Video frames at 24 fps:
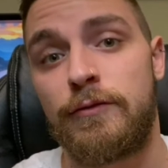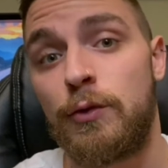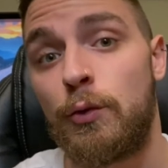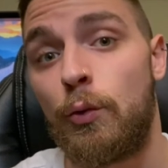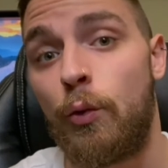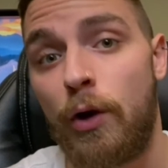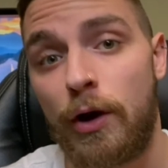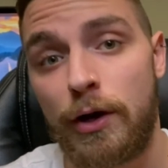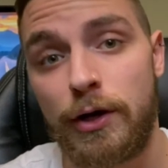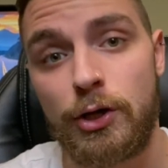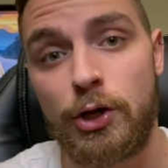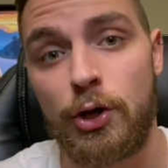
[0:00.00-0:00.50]

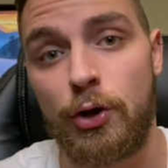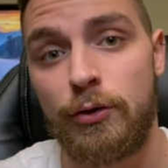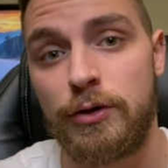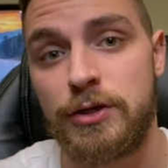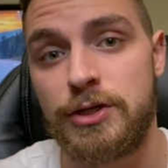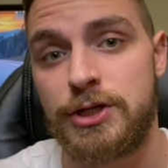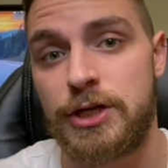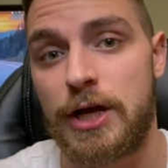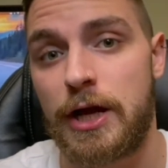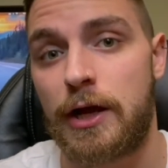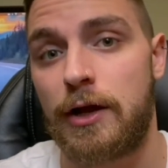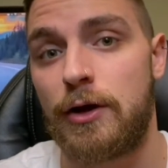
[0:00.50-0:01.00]
want to go and
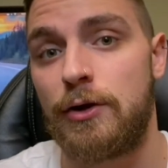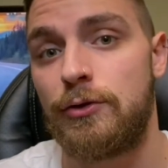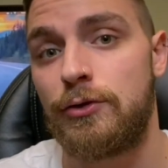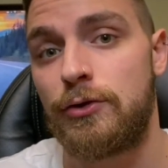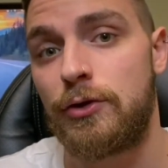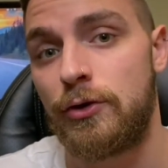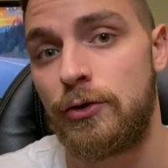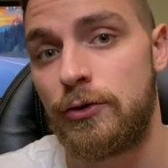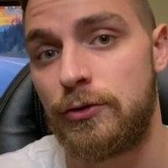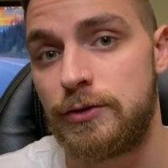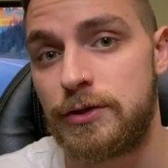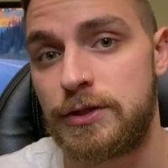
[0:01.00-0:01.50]
check out
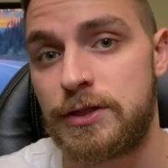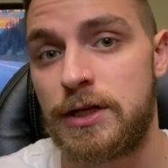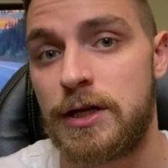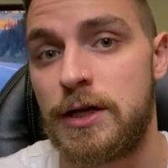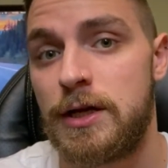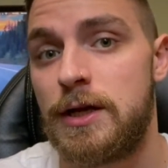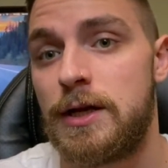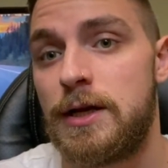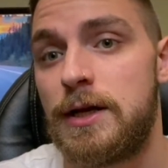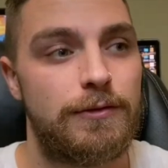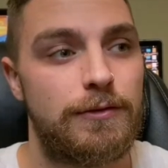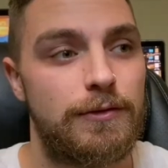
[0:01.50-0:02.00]
those,
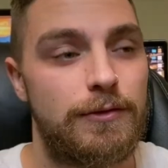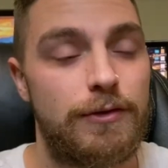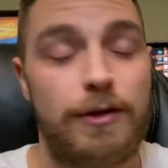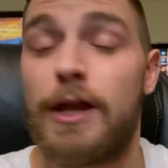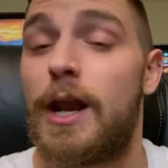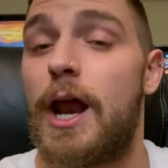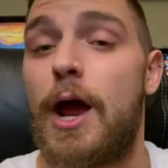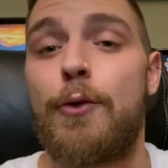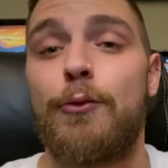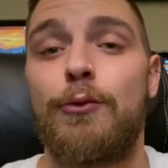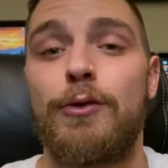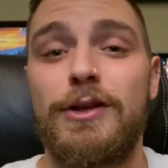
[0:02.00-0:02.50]
that
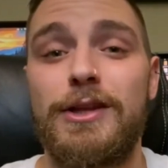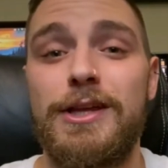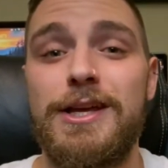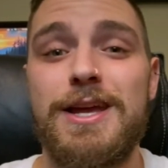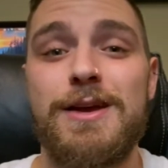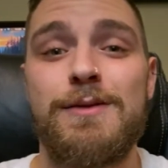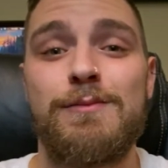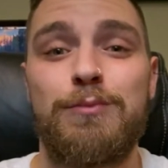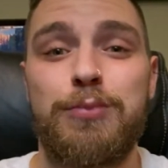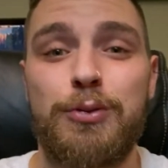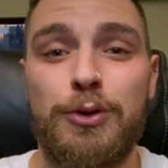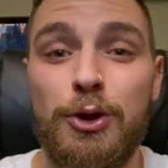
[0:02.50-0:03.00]
I really
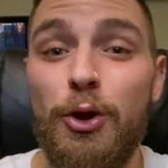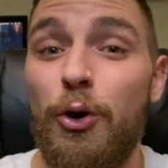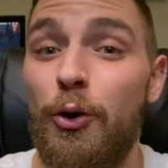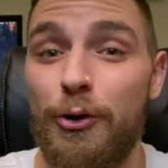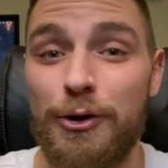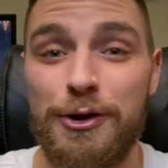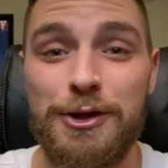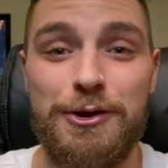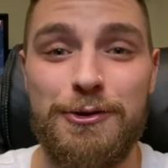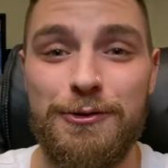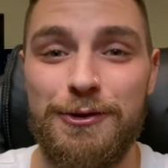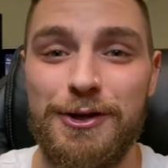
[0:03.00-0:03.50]
implore
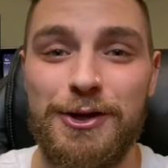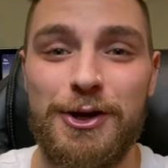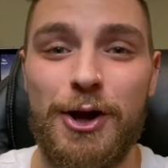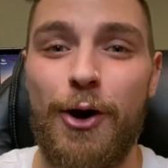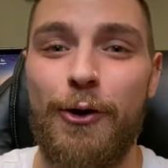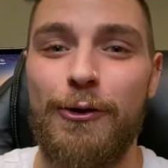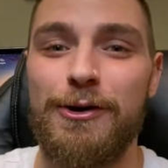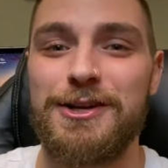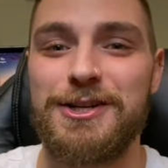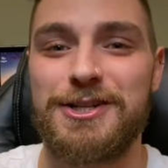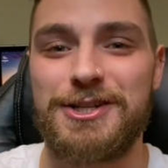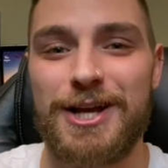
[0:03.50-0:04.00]
you to
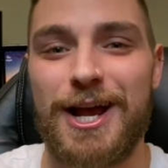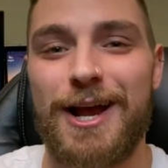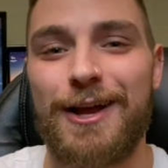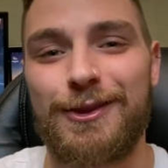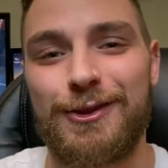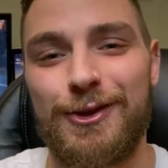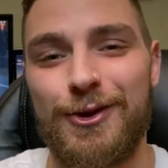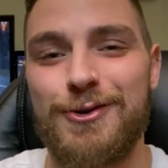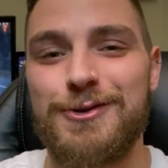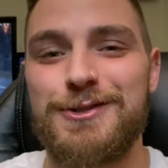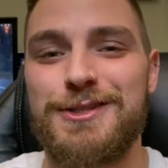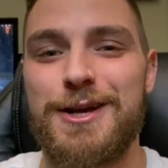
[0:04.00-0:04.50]
go and check
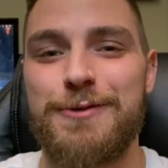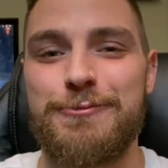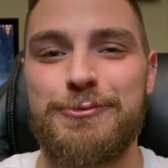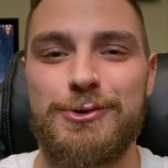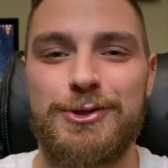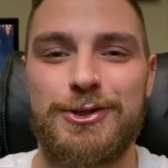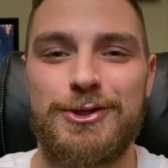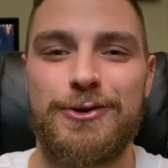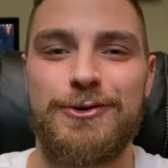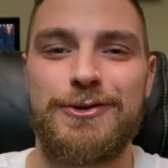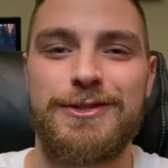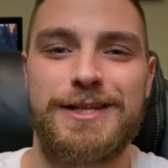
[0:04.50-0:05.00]
those
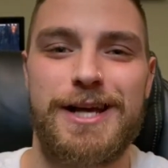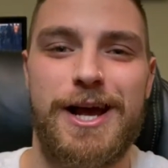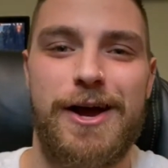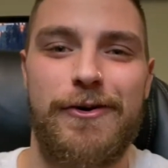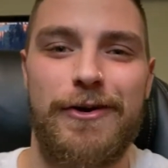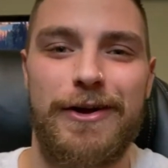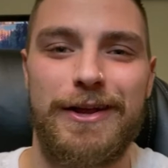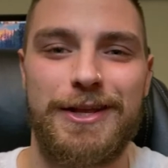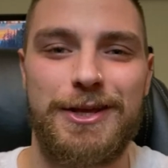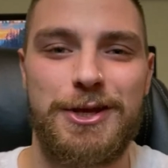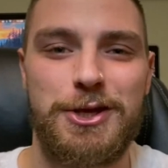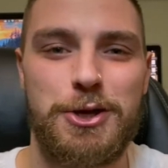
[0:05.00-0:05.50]
episodes out
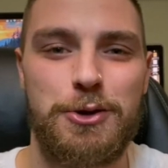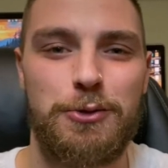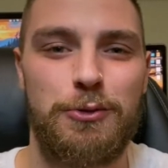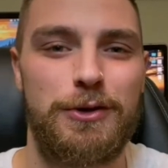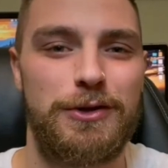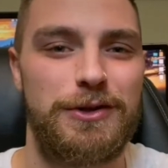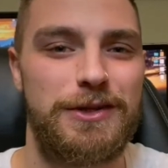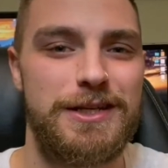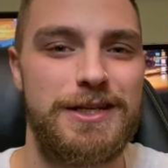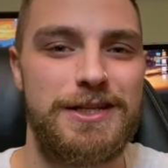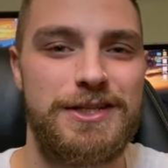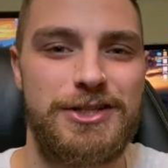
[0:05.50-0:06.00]
and hear
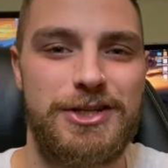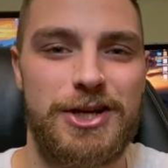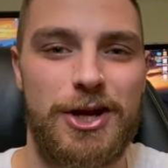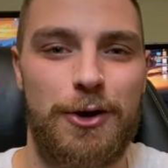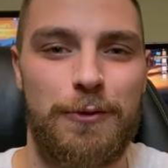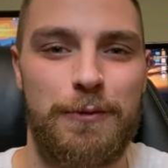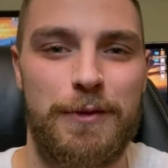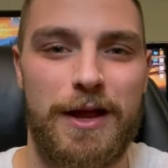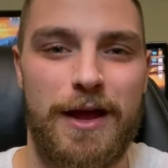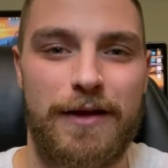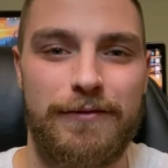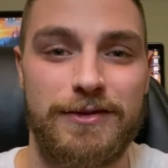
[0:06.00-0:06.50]
what these
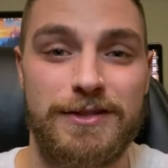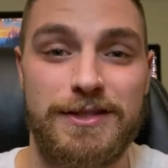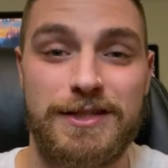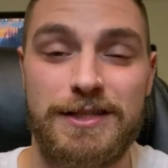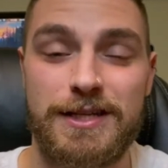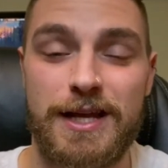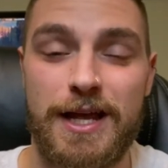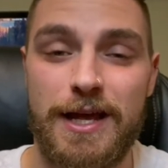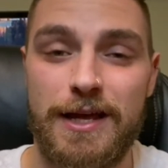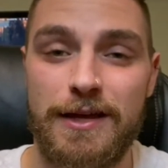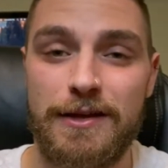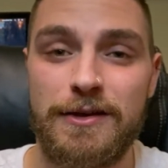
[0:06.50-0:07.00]
gentlemen have to
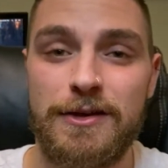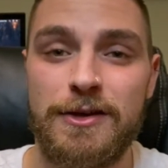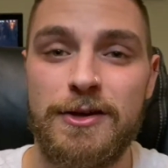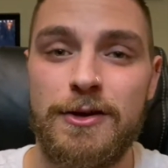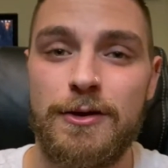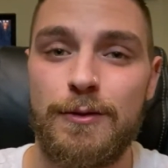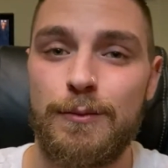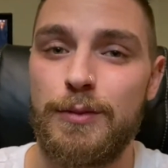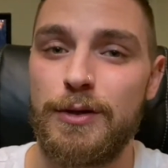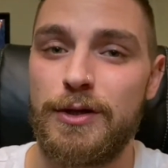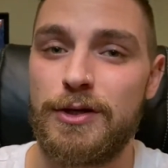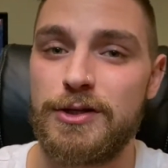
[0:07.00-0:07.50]
say,
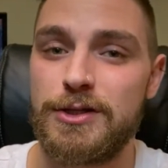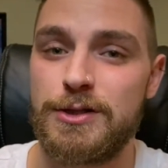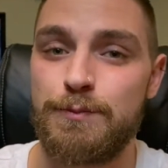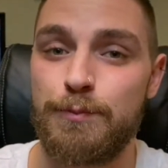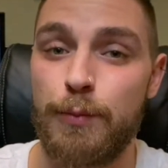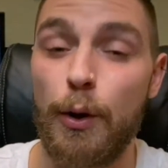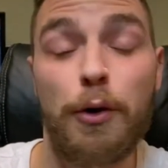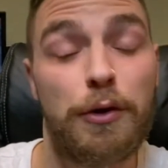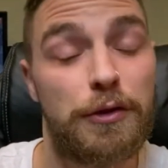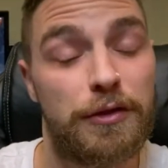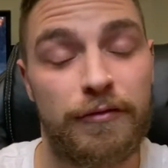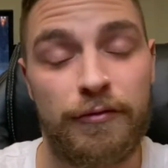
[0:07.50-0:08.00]
because
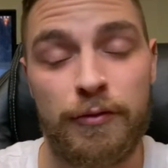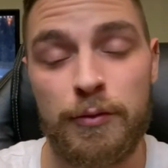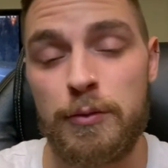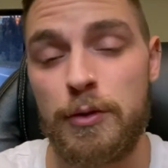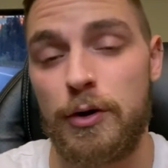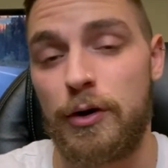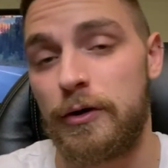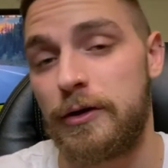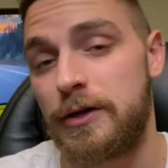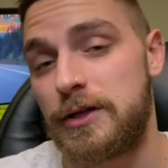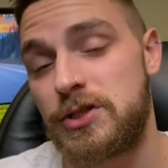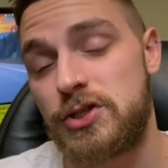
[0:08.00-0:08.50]
both of them
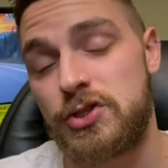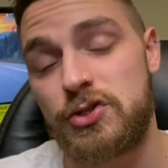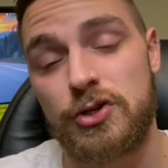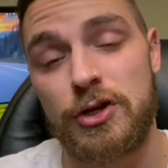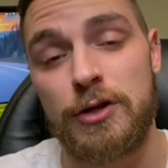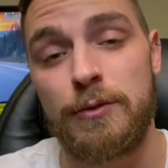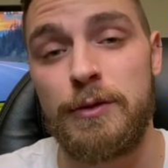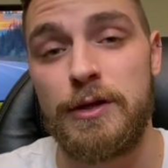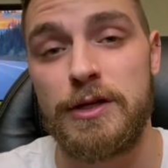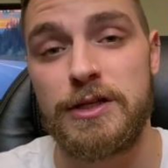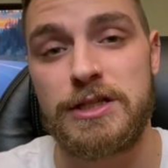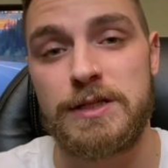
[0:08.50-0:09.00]
are
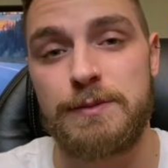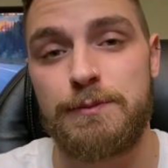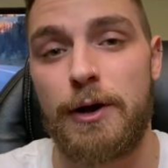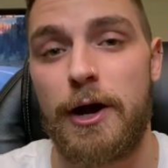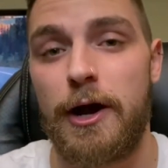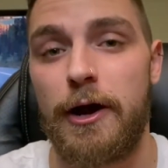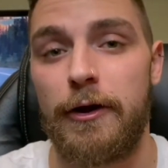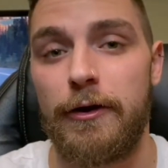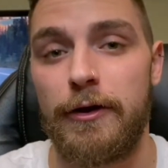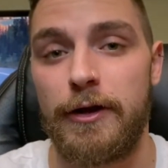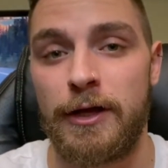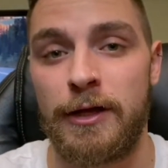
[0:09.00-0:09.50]
extremely
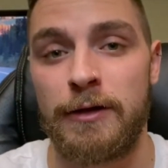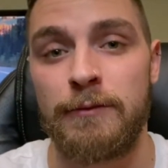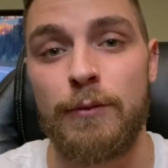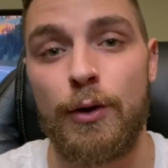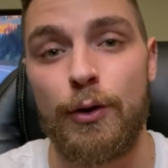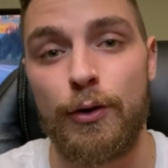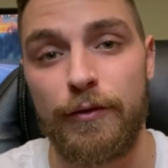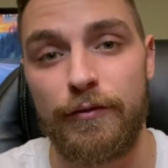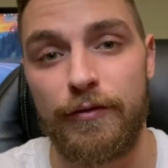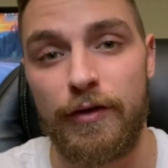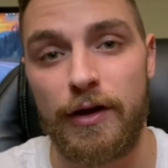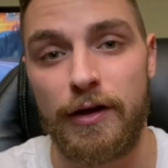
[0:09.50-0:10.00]
inspiring and
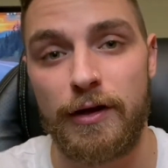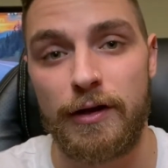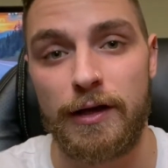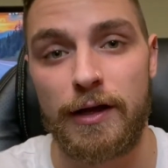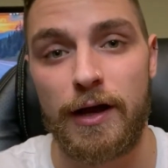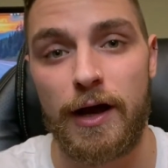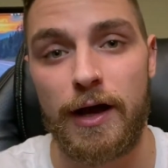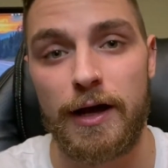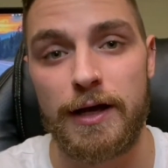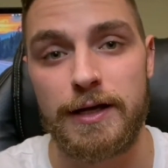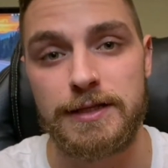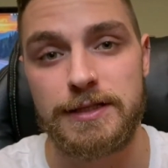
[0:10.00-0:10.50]
motivating
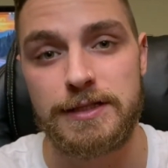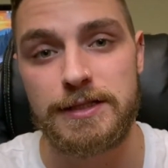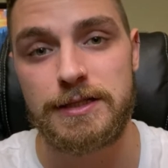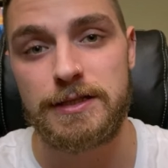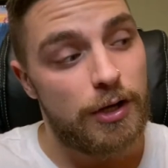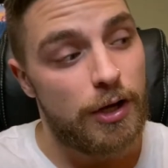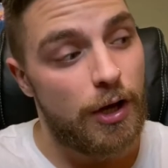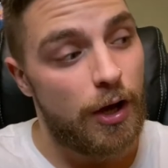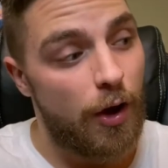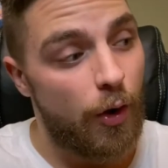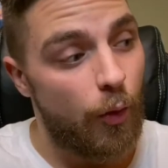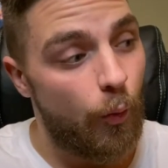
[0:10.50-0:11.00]
guys.
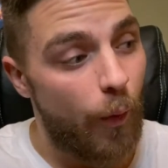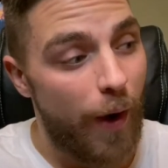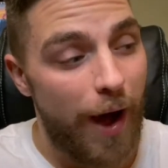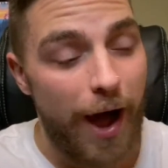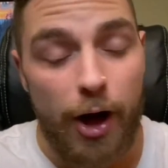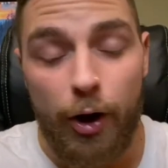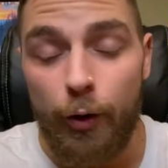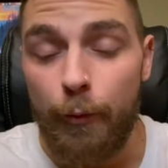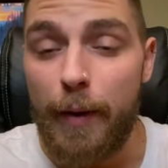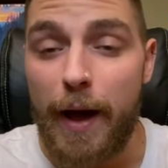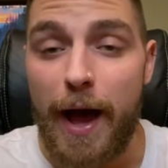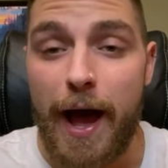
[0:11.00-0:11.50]
A
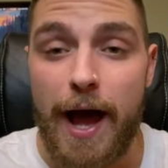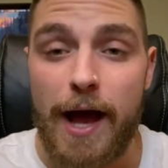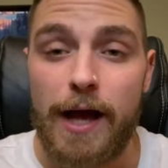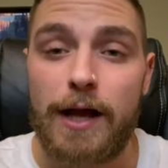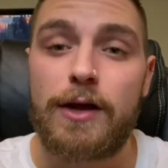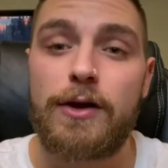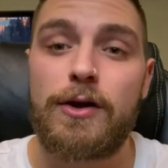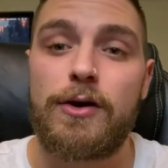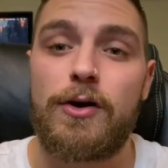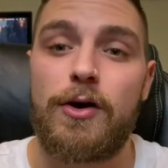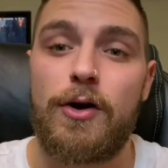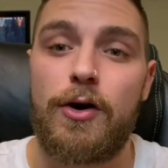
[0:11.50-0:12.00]
while
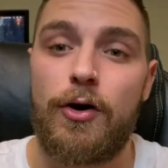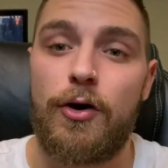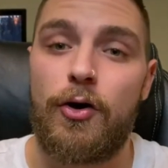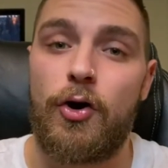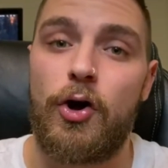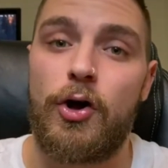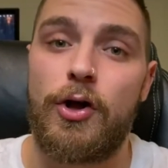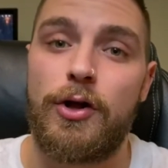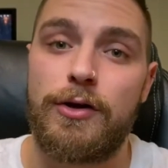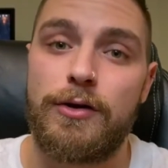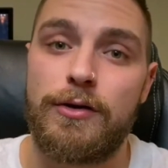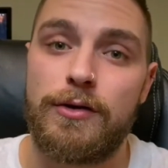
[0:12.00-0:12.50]
back,
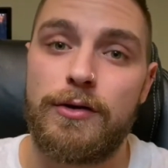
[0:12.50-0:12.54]
on